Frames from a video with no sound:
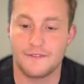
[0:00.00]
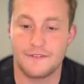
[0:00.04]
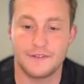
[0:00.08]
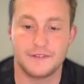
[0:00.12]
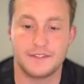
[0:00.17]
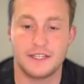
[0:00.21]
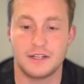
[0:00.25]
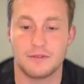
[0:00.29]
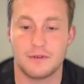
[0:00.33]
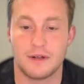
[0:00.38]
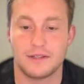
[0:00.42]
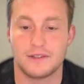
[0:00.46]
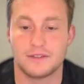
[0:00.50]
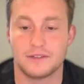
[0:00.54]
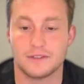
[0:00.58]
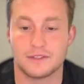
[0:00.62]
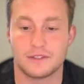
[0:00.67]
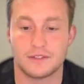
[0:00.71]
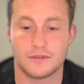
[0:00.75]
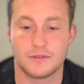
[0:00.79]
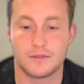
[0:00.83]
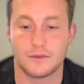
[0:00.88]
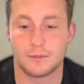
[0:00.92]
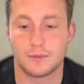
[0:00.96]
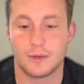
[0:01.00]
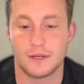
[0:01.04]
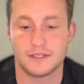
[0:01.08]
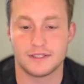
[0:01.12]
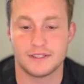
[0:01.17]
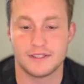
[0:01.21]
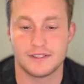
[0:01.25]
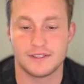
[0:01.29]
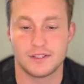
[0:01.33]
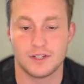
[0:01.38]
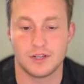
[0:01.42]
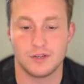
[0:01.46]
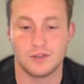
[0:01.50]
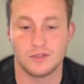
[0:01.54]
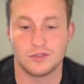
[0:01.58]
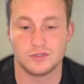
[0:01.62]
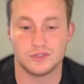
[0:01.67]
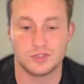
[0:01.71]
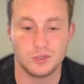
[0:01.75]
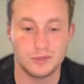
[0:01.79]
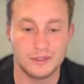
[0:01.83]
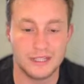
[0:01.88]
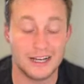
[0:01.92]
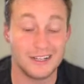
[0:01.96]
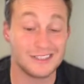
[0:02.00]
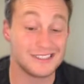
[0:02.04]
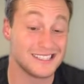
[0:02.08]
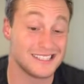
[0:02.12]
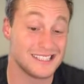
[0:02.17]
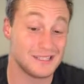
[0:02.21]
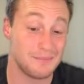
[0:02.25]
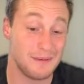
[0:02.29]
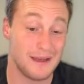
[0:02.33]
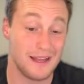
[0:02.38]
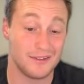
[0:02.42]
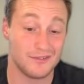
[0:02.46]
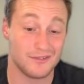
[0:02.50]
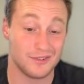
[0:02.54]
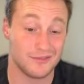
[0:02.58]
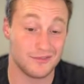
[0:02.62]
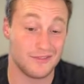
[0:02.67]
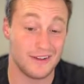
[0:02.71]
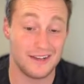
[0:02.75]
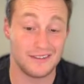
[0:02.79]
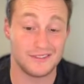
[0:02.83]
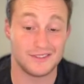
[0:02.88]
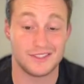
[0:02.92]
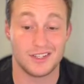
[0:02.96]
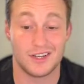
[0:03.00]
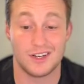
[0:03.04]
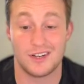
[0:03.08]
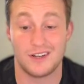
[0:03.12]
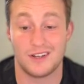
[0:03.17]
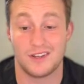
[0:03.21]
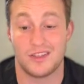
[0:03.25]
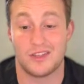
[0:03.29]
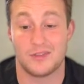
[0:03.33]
15 rentals for President Circle, 2,000 spent for 5-star,